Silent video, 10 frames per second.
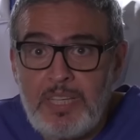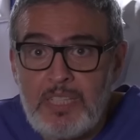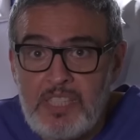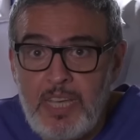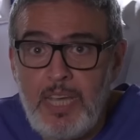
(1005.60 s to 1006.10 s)

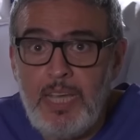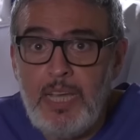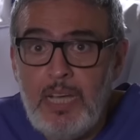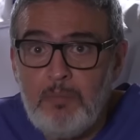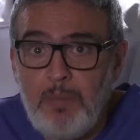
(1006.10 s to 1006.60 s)
could
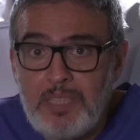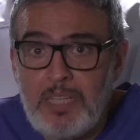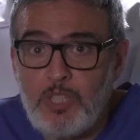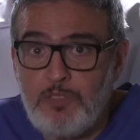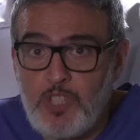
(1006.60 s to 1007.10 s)
see
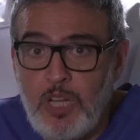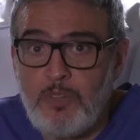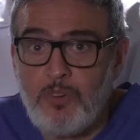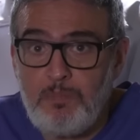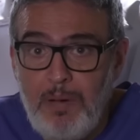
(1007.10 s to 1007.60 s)
bodies of
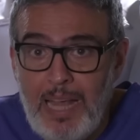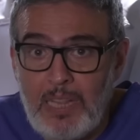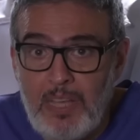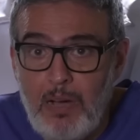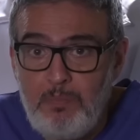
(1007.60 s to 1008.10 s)
children
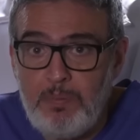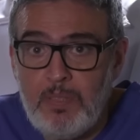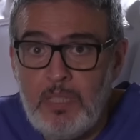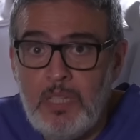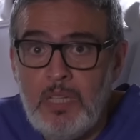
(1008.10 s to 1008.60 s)
piled up,
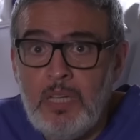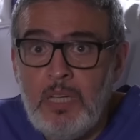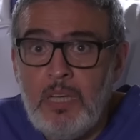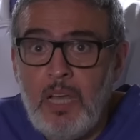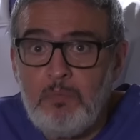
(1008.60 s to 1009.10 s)

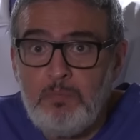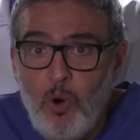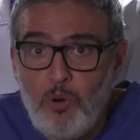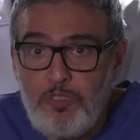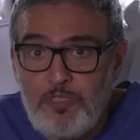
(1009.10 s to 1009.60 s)

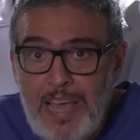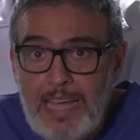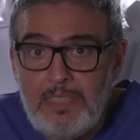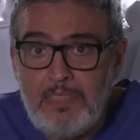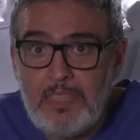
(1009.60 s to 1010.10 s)
both
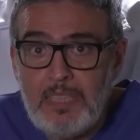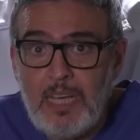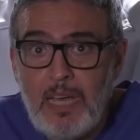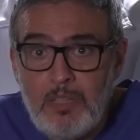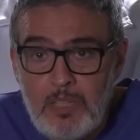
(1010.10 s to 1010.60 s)
dead,
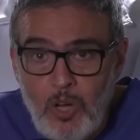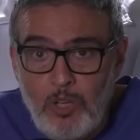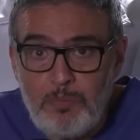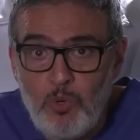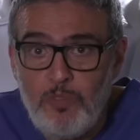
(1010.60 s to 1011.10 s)

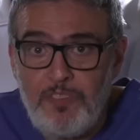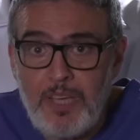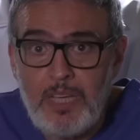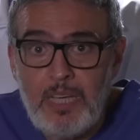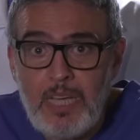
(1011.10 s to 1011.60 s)
not
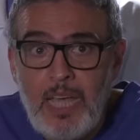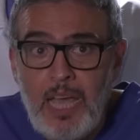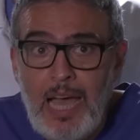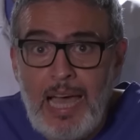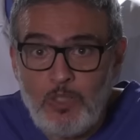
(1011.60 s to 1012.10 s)
moving,
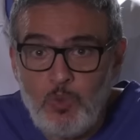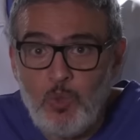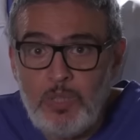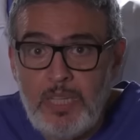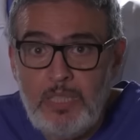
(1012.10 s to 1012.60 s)
and
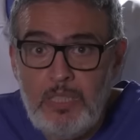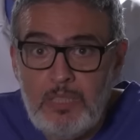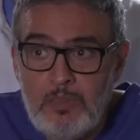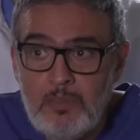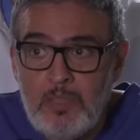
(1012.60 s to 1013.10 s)
wounded.
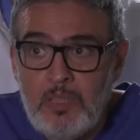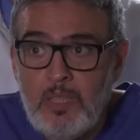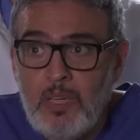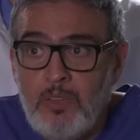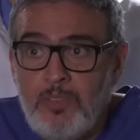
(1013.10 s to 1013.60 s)

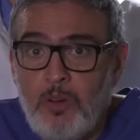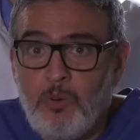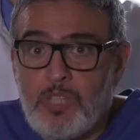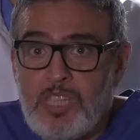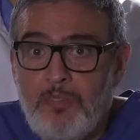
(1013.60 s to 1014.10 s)
There
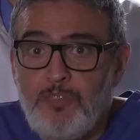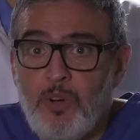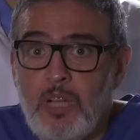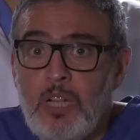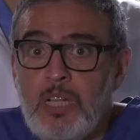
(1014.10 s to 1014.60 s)
were
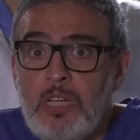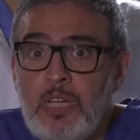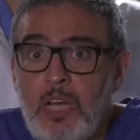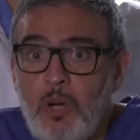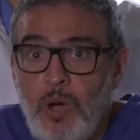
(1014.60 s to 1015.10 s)
several
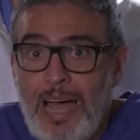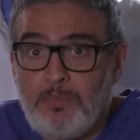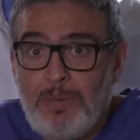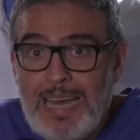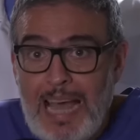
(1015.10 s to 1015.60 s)
who
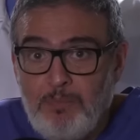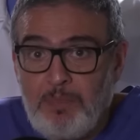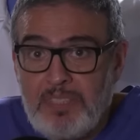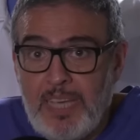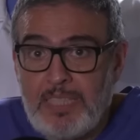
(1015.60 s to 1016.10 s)
had been
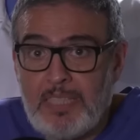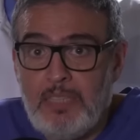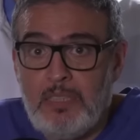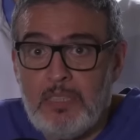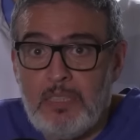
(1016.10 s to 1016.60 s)

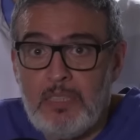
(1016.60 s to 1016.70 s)
amputated.